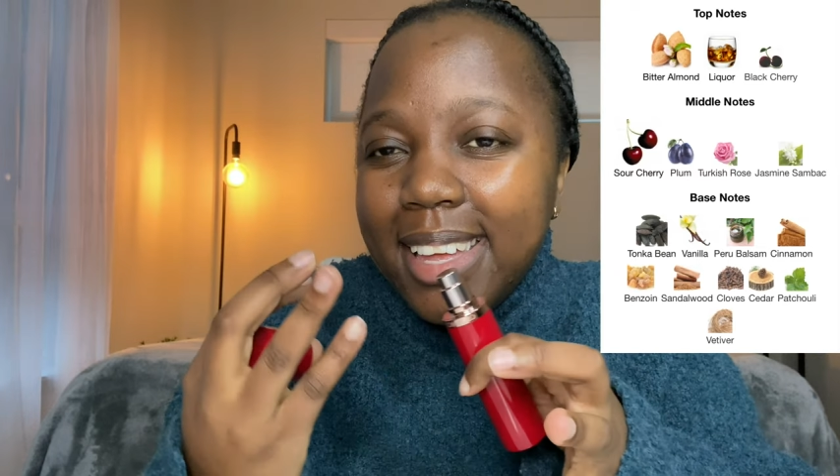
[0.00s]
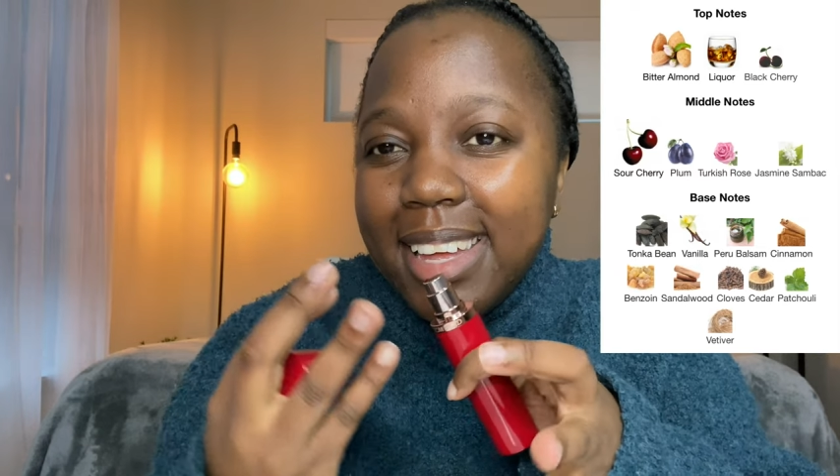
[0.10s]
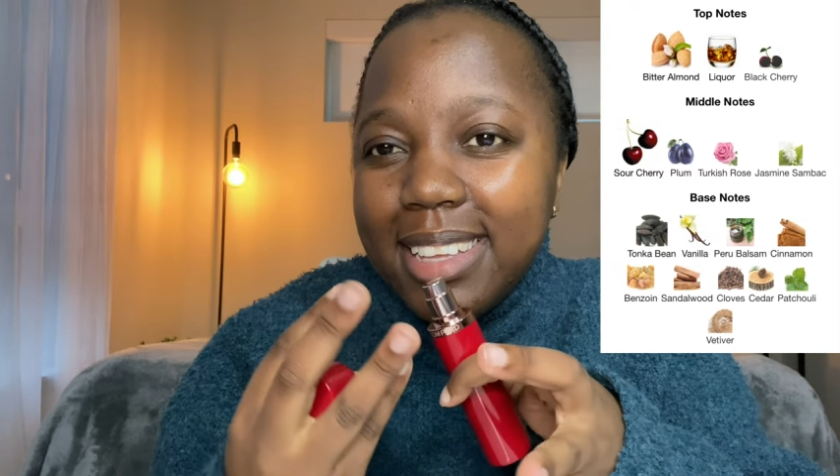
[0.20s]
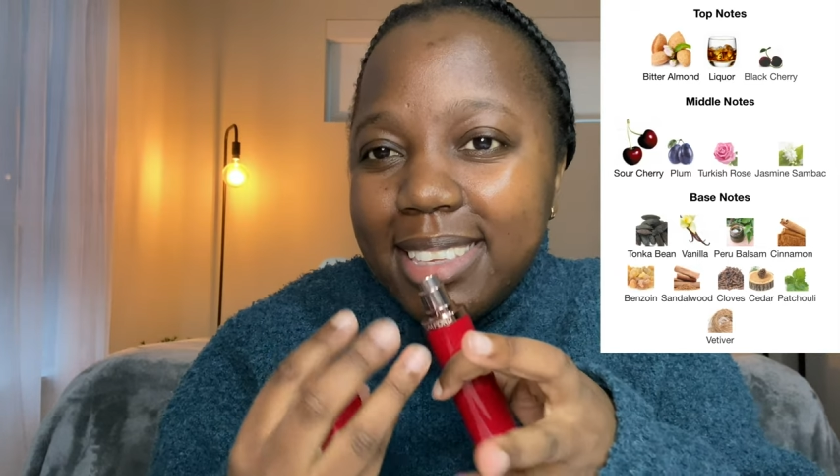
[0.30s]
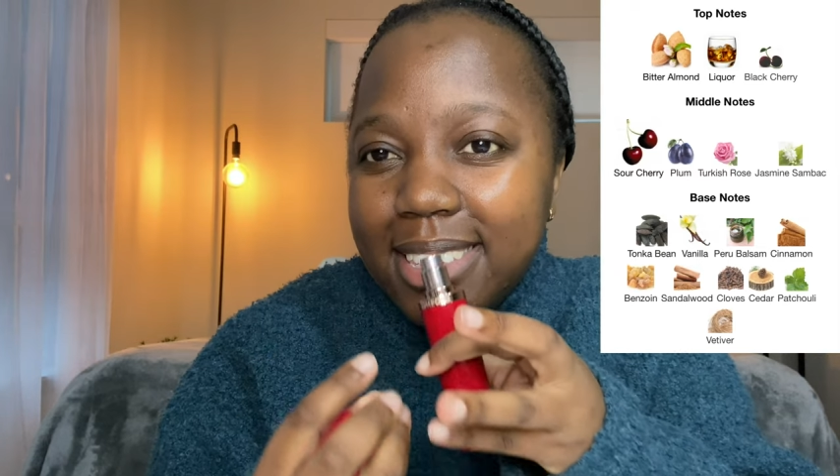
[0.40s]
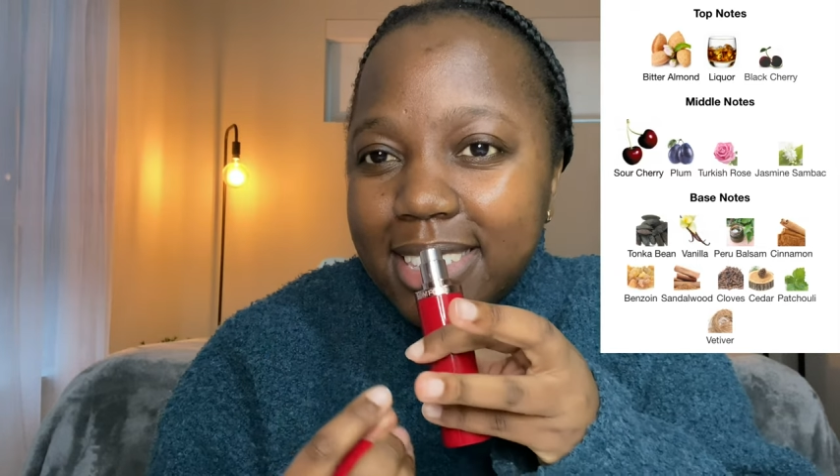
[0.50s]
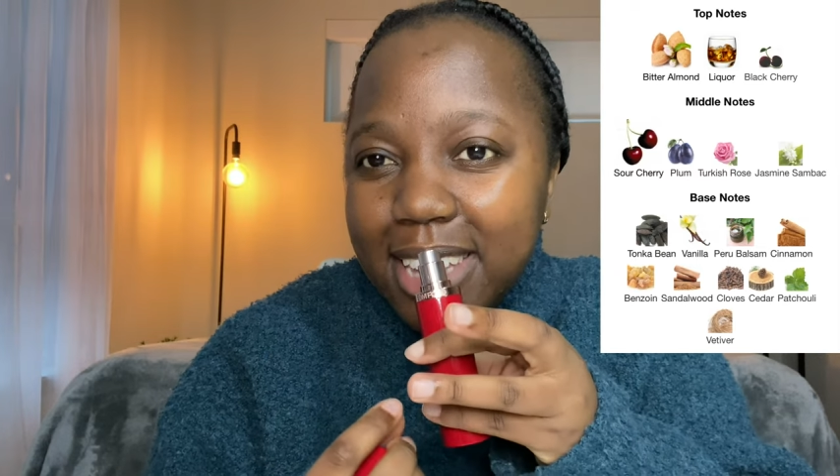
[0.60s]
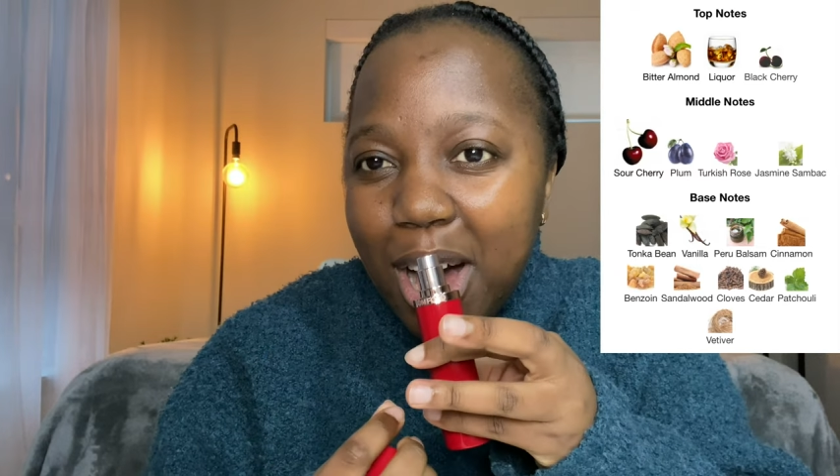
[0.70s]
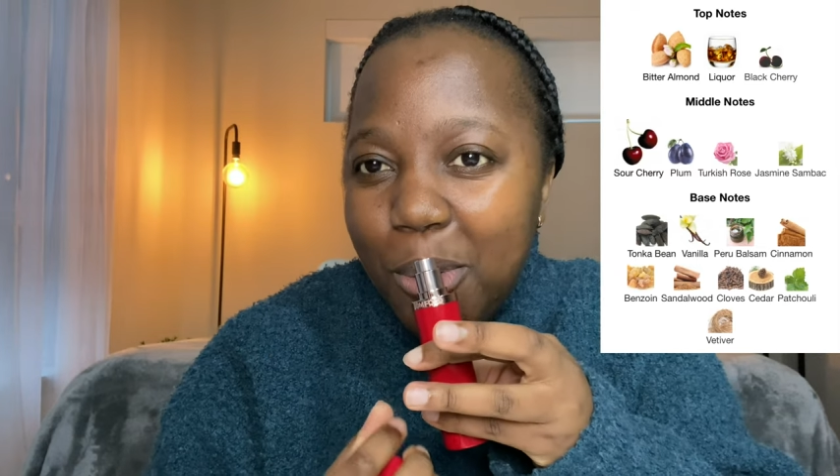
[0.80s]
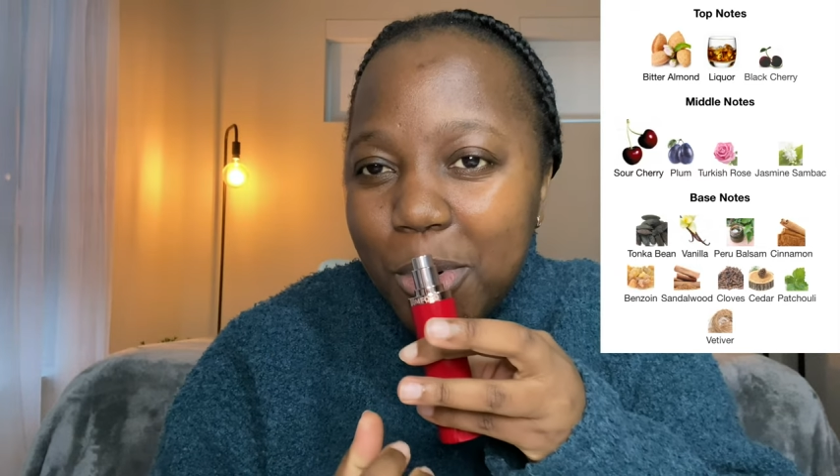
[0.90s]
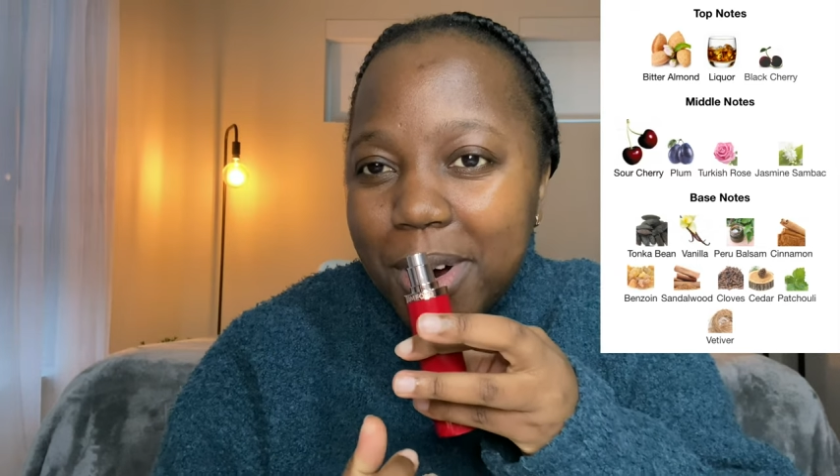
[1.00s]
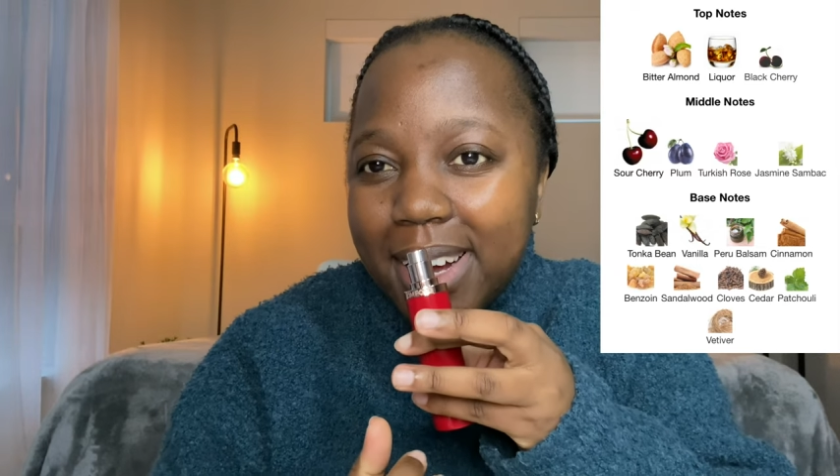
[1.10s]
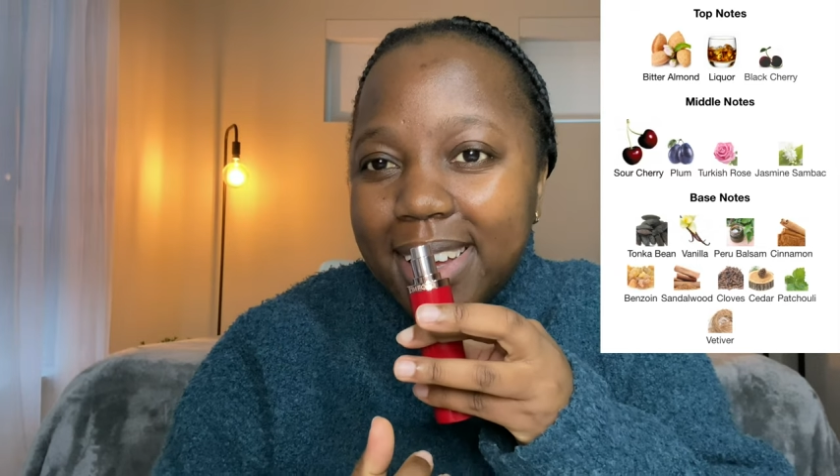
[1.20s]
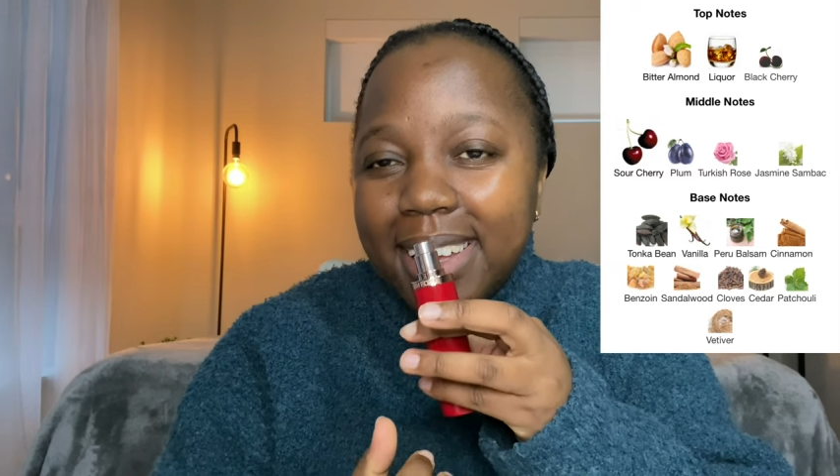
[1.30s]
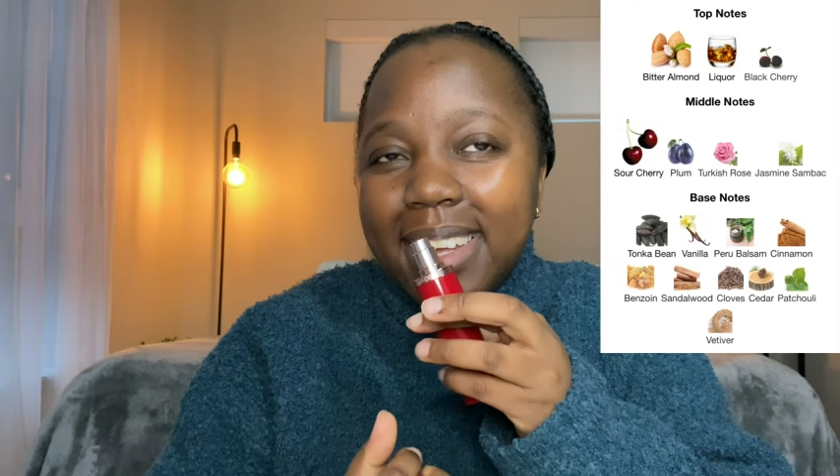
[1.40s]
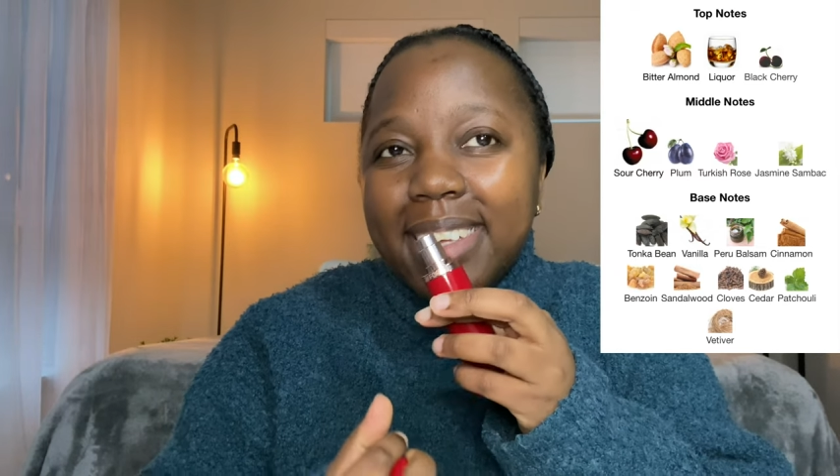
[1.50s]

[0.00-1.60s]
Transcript: and sour,